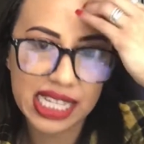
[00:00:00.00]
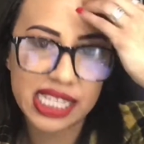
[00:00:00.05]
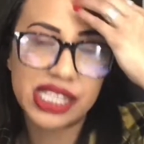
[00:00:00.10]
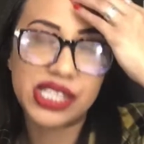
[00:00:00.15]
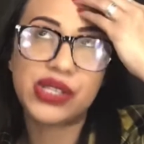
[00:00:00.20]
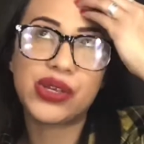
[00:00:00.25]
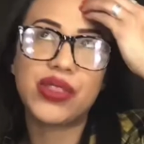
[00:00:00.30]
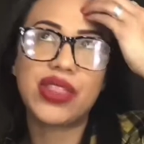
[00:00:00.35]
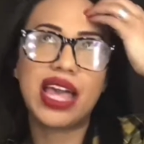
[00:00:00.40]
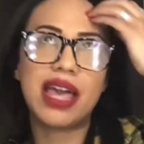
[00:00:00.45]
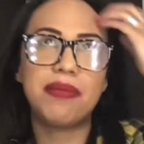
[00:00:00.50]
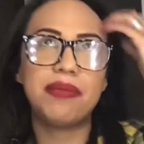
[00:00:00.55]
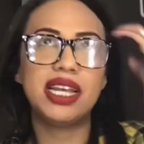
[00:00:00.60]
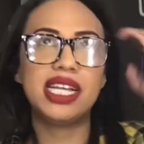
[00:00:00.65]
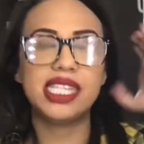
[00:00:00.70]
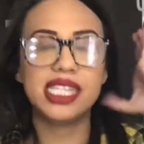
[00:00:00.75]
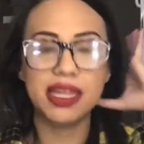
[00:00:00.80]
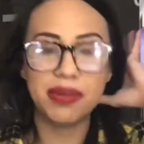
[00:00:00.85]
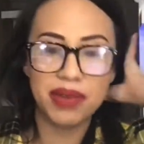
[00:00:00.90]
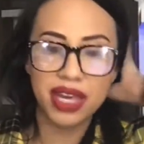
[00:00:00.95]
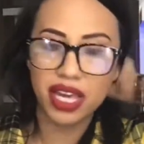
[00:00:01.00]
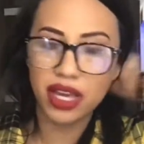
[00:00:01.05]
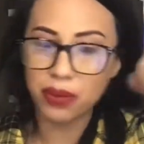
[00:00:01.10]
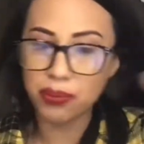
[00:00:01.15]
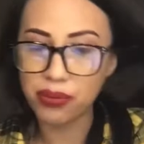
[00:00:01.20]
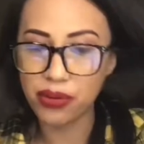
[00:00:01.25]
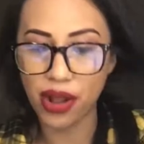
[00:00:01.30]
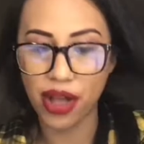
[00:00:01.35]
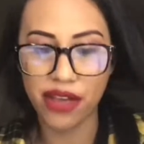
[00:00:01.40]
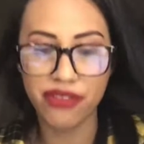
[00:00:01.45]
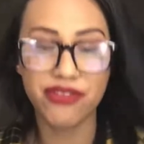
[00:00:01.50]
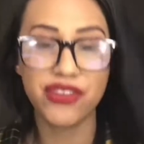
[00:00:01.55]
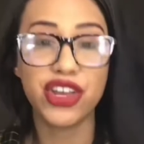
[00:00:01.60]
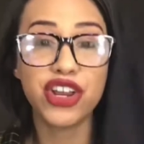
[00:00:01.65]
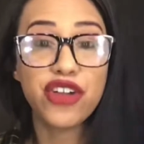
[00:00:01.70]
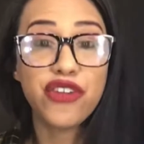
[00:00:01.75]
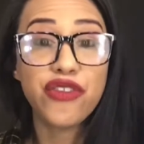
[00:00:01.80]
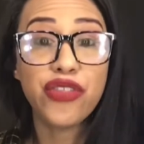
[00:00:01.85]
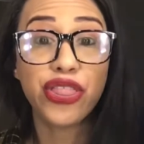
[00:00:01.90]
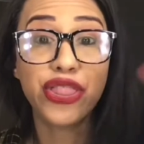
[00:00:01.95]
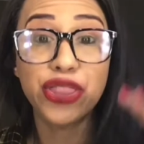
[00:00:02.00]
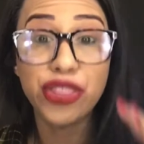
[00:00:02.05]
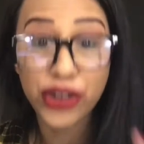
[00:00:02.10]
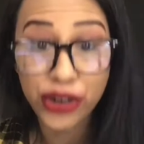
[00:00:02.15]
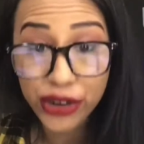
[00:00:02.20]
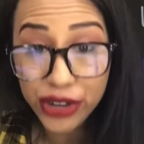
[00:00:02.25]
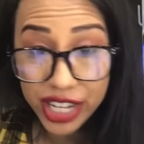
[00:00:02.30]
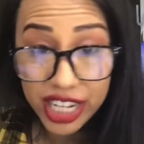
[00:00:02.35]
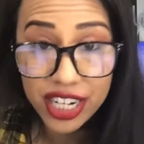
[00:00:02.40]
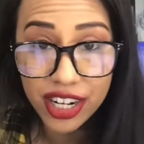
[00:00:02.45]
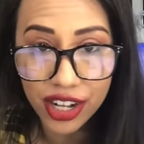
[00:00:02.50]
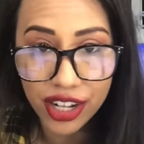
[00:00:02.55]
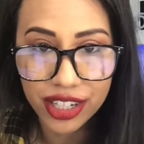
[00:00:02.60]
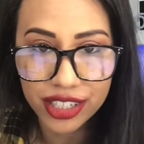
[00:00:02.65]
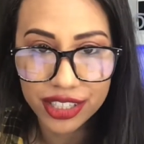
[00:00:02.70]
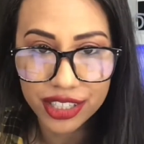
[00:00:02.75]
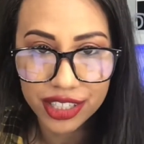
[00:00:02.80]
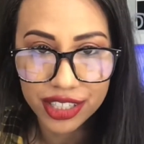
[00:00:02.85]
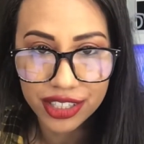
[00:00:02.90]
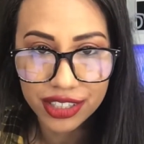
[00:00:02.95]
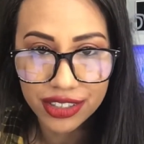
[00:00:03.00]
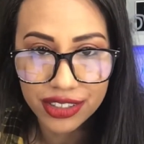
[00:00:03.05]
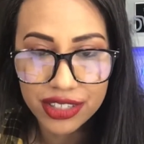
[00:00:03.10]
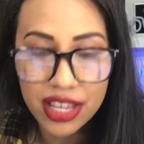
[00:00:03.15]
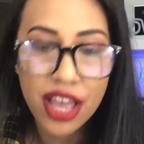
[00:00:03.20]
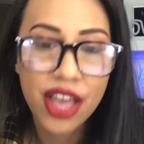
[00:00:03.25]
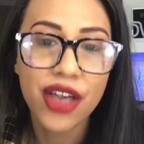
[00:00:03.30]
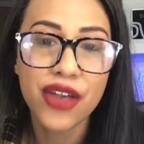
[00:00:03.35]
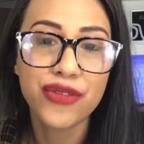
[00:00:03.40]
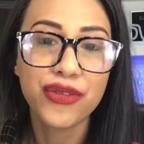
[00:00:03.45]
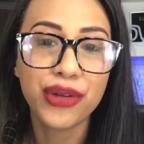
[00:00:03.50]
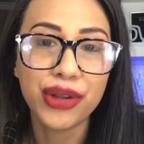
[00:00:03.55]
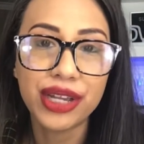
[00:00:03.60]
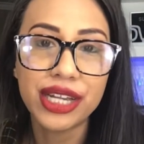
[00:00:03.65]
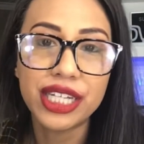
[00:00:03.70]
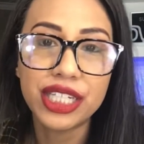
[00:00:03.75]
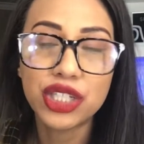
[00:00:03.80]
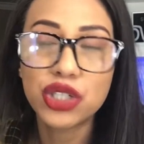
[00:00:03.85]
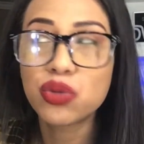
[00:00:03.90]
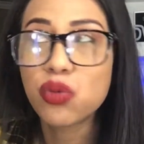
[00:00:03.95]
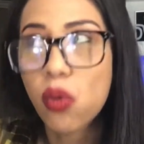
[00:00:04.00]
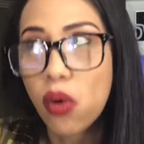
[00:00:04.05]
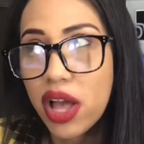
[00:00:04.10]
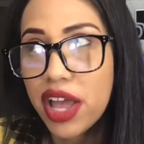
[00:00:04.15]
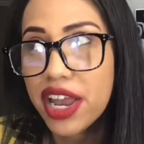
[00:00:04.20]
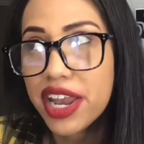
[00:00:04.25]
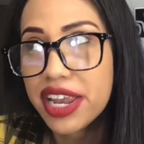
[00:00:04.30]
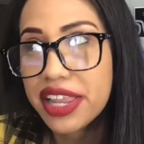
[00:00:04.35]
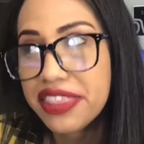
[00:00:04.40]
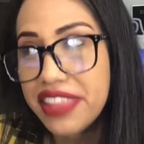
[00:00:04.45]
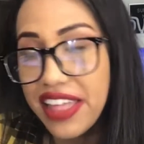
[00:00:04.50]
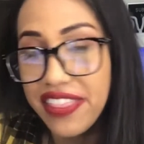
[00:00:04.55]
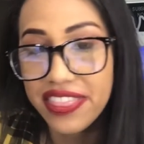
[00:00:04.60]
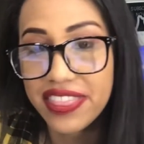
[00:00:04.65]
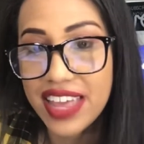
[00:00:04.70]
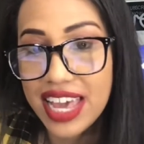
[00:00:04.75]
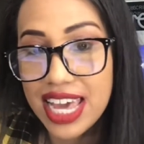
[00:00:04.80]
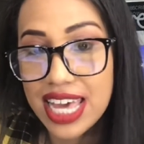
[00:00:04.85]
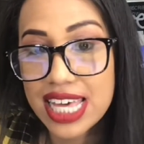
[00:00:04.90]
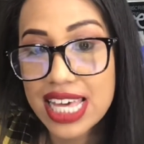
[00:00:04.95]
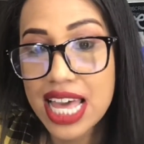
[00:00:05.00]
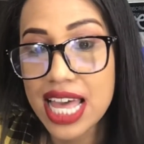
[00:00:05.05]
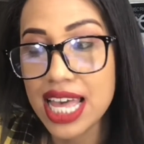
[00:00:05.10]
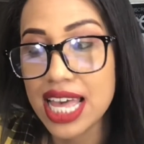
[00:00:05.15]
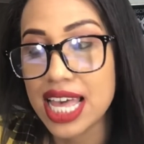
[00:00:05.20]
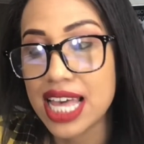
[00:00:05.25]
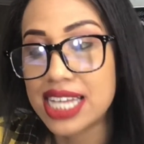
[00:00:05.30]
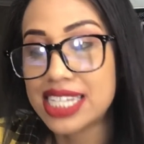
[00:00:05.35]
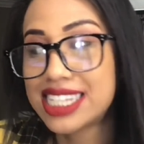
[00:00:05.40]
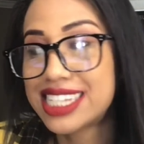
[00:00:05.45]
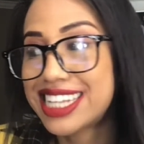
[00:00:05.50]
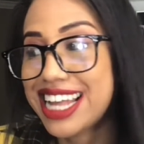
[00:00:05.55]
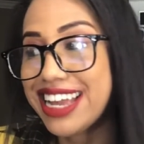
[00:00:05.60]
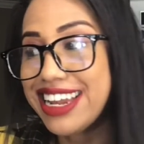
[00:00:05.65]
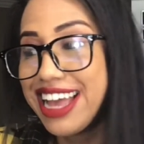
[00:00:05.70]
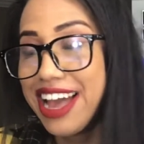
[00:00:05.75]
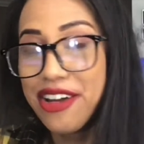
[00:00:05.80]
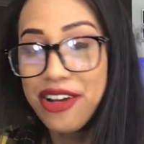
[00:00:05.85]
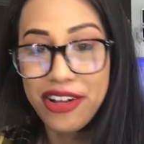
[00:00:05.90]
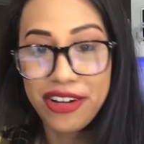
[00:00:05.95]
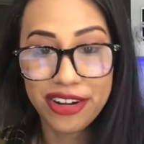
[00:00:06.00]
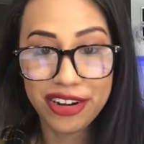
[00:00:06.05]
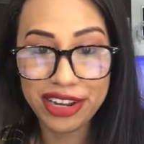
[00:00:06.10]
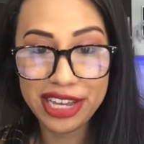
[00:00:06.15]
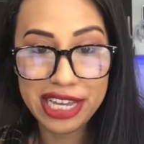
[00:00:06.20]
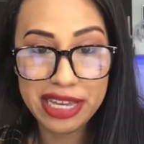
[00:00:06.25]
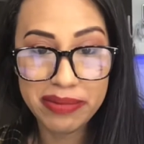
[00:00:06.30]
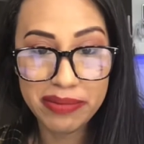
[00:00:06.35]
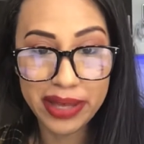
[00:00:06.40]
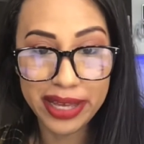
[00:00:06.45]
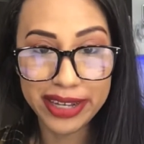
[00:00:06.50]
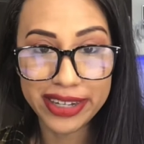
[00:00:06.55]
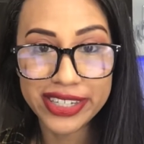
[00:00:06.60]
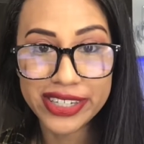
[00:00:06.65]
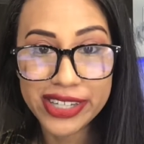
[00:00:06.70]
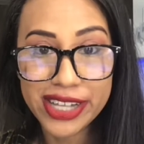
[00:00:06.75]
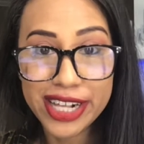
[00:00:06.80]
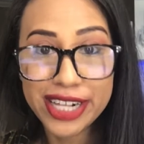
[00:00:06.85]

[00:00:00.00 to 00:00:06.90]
so that means they make a profit of $30 for each one that they send out on an email.